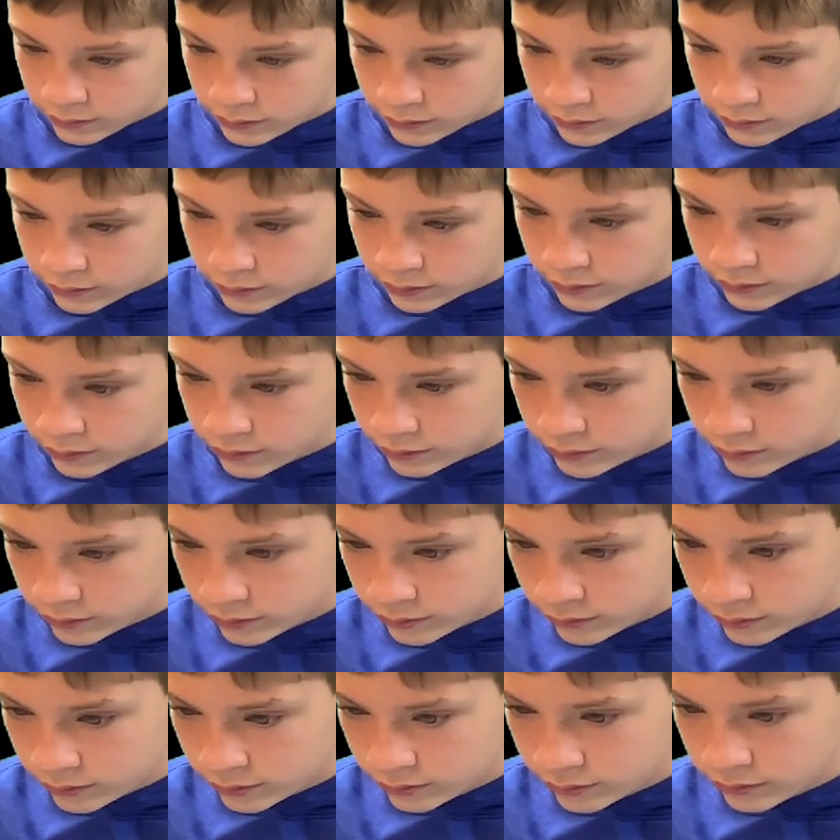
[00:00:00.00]

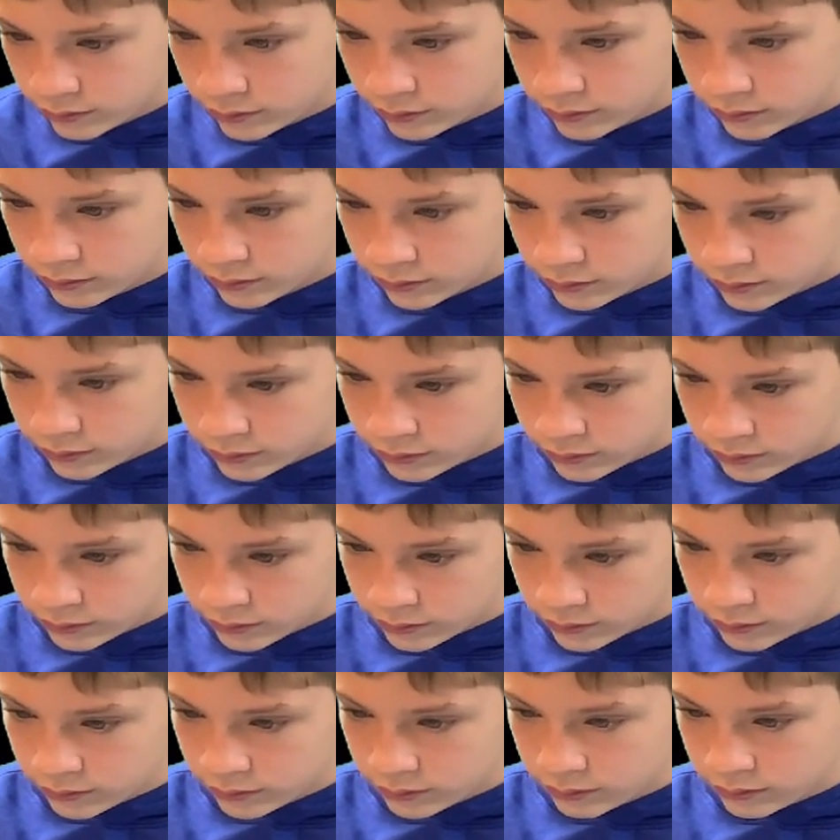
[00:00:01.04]

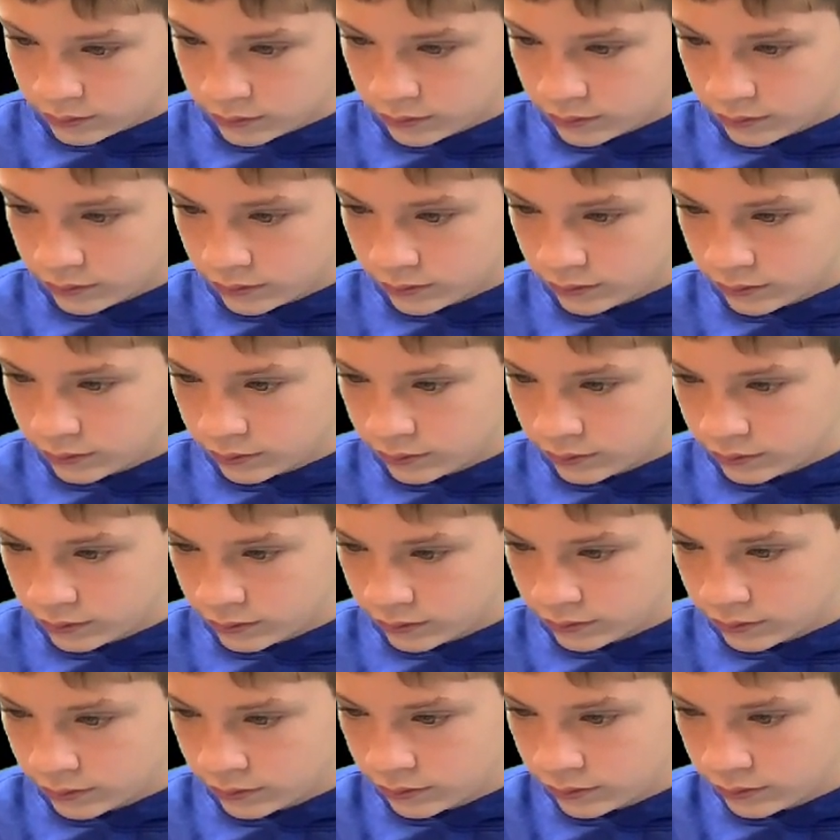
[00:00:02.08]

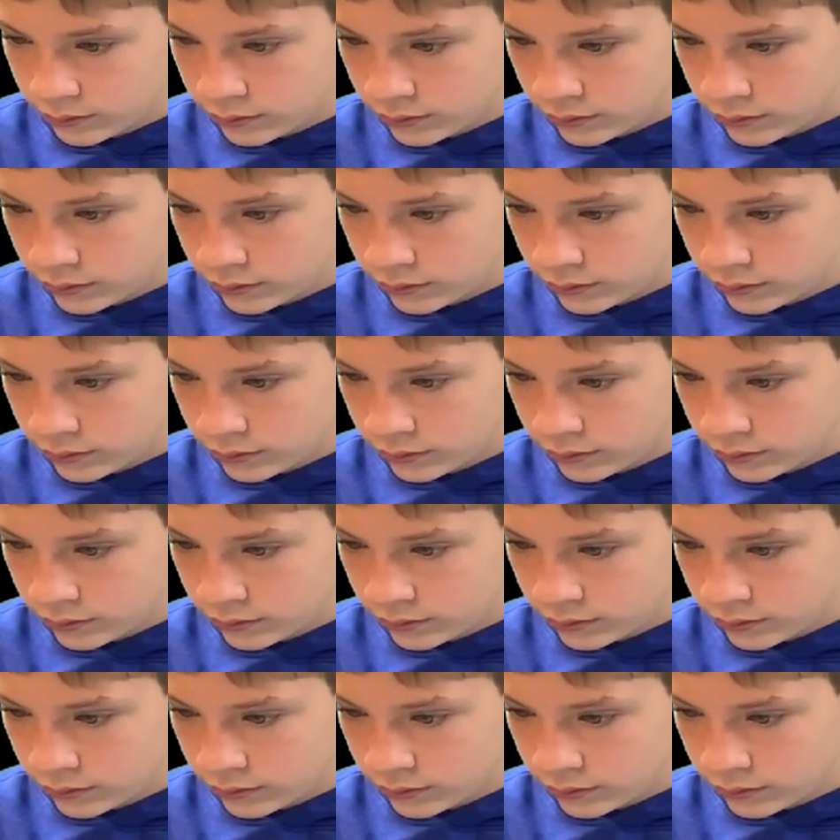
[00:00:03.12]
(silent)